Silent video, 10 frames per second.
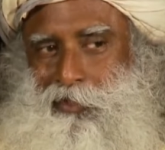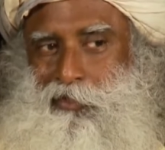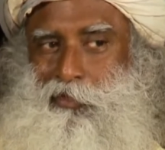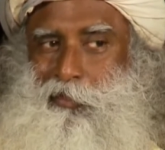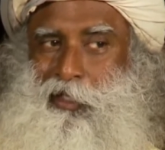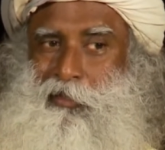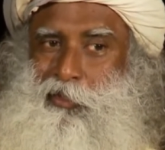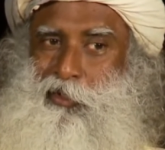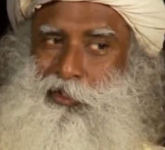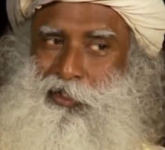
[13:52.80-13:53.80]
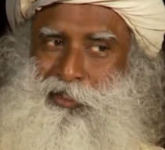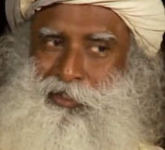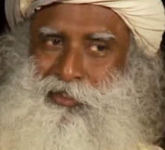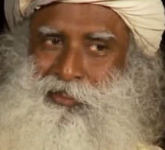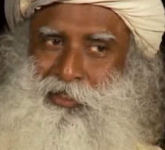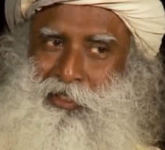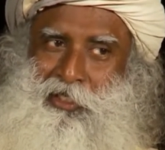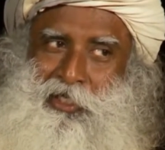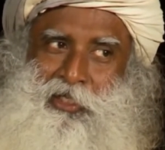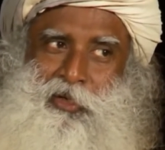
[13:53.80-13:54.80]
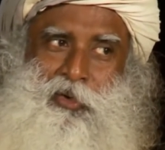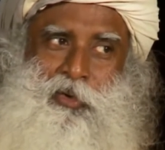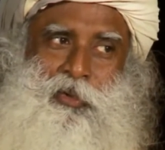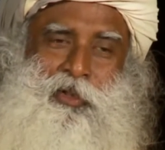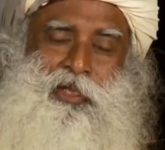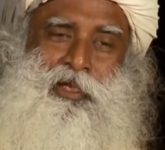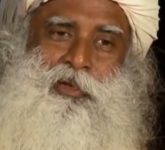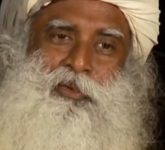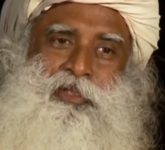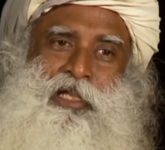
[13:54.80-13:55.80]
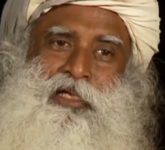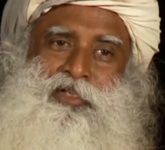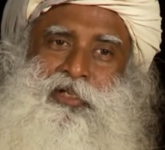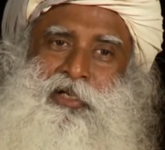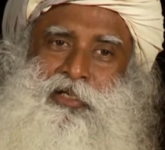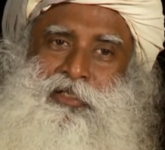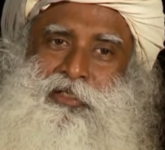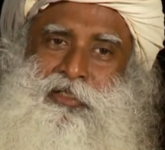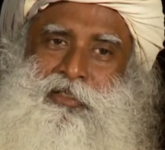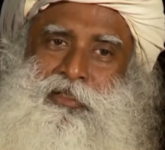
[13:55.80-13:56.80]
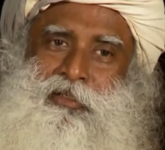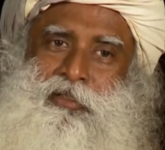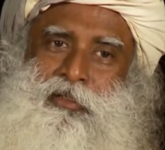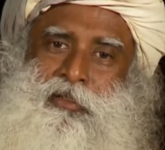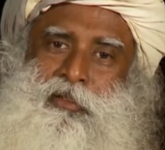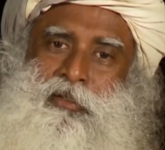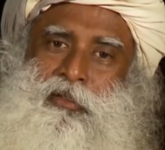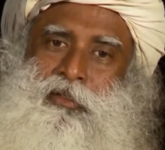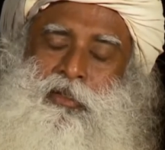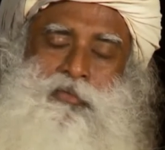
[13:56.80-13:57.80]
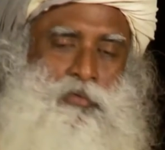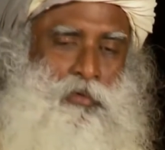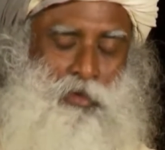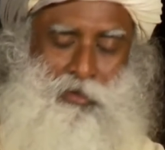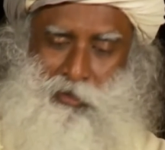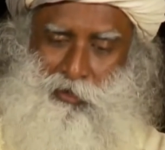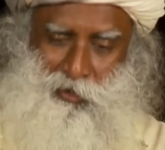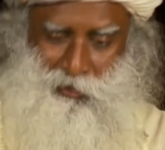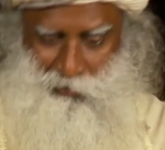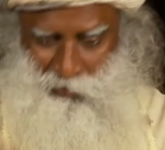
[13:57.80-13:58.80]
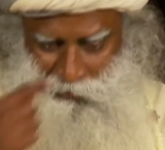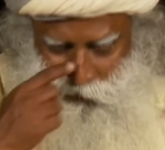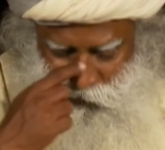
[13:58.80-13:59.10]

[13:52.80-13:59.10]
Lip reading: If you become conscious, the whole thing looks like a circus. If you are not conscious, you can